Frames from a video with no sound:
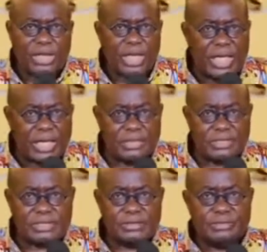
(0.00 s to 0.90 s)
Fellow
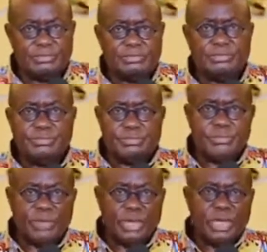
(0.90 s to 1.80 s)
Ghanaians,
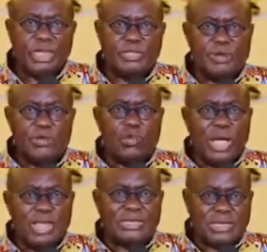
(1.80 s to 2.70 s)
it has been
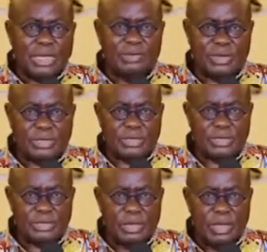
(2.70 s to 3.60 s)
well
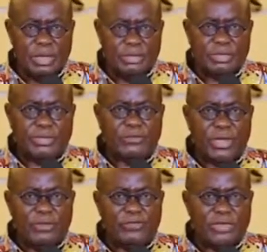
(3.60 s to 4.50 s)
established that the
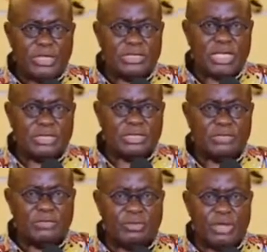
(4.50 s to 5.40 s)
very first
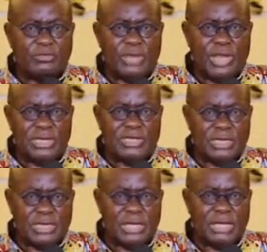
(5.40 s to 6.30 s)
cases of
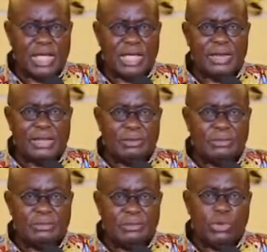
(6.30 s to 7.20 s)
COVID-19 in Ghana
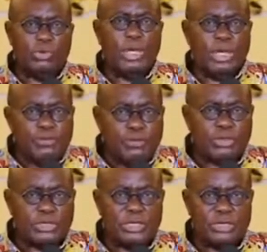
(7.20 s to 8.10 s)
were
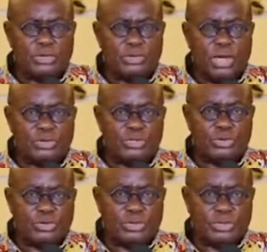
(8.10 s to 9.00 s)
imported into our
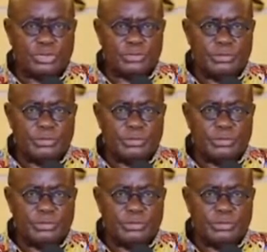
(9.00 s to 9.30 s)
shores.